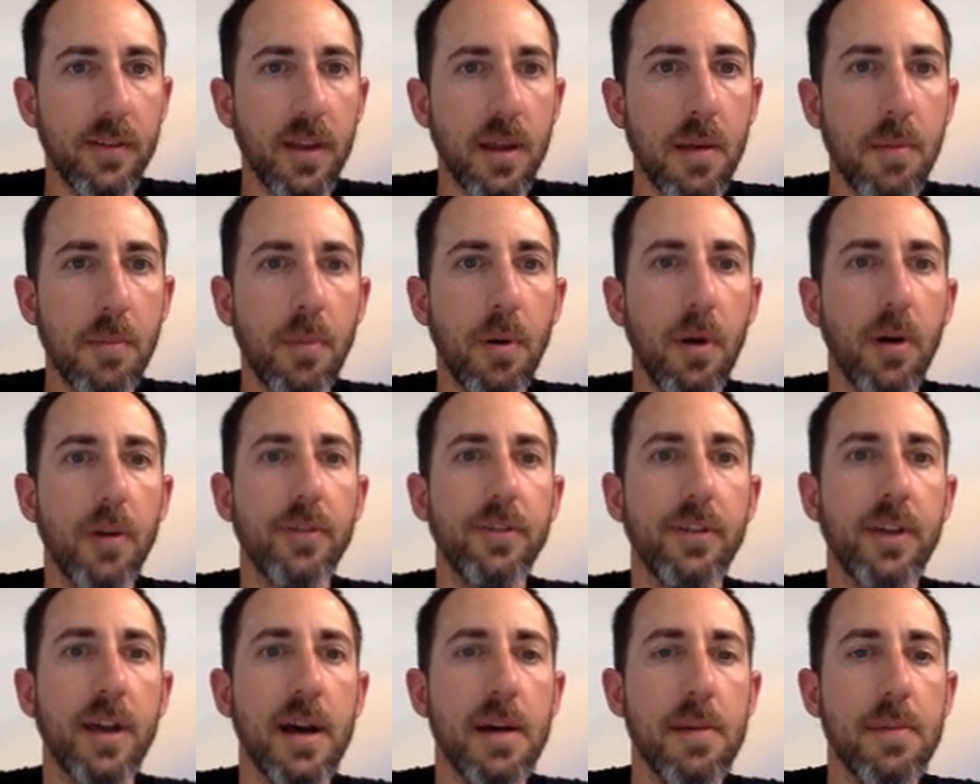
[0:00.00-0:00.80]
impulse
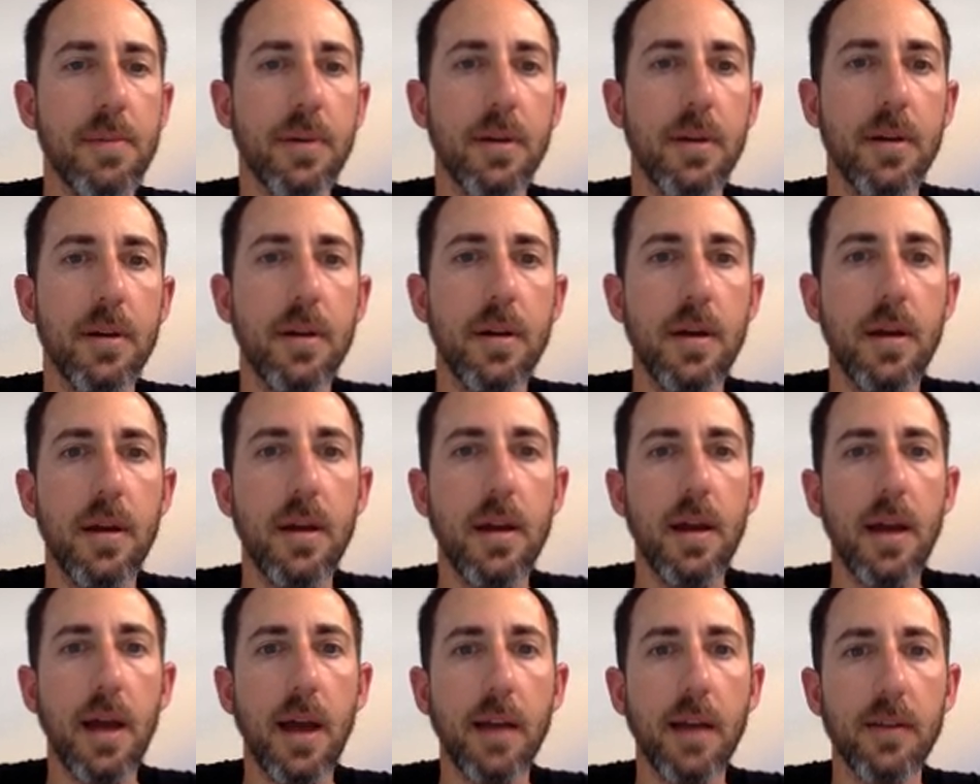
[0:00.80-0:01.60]
up,
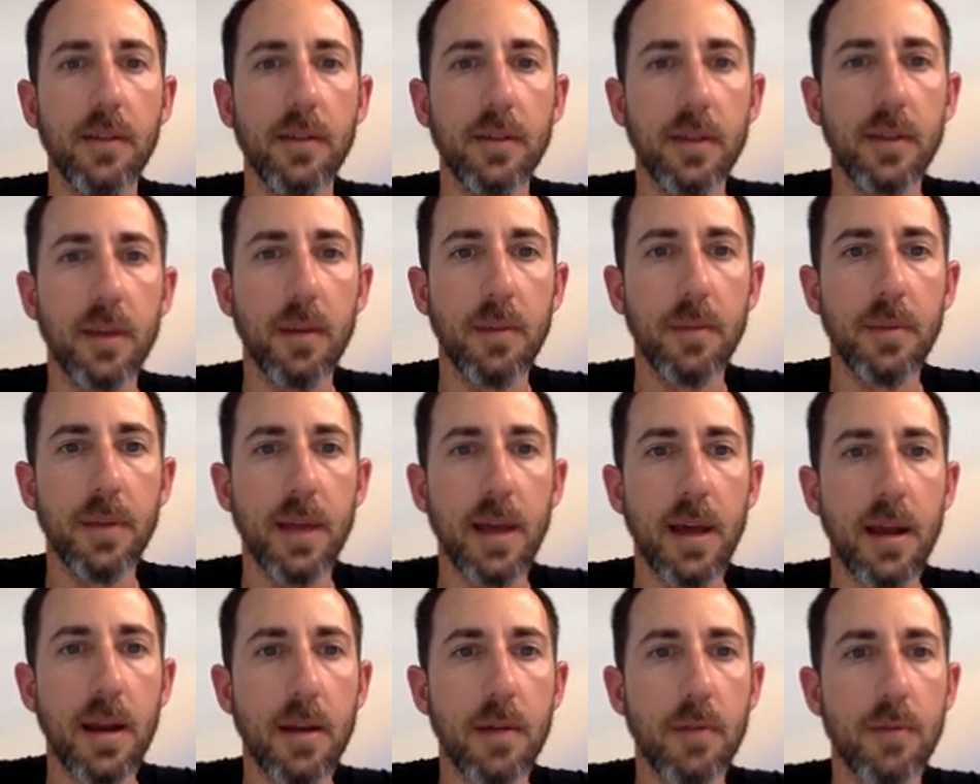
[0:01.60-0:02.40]
has come
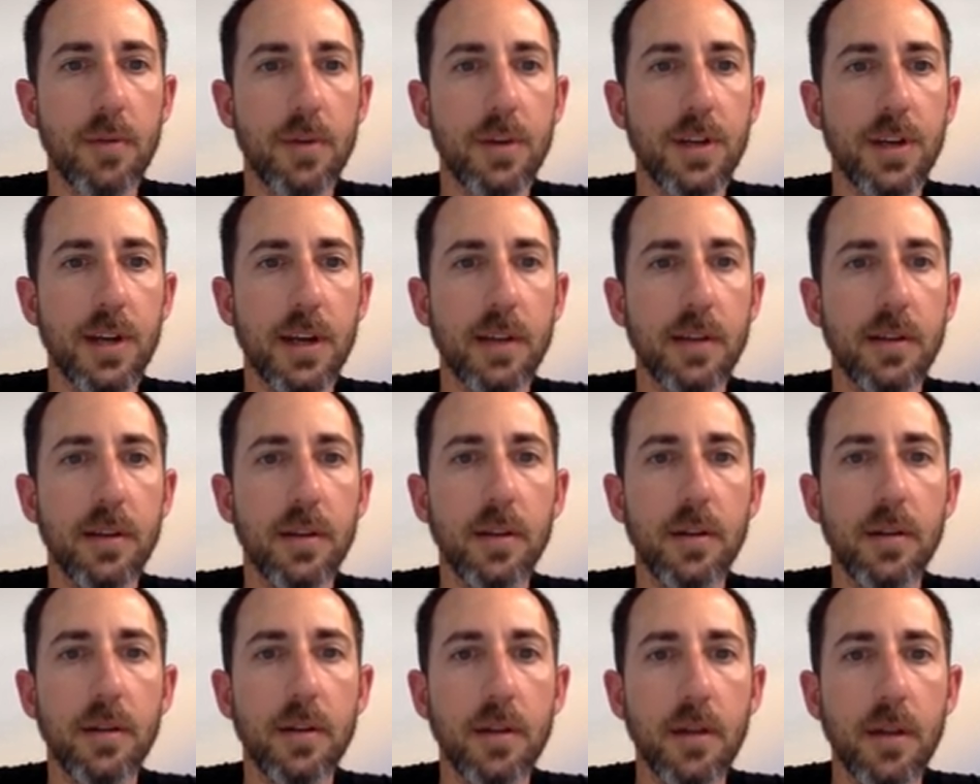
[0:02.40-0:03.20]
down and rejected.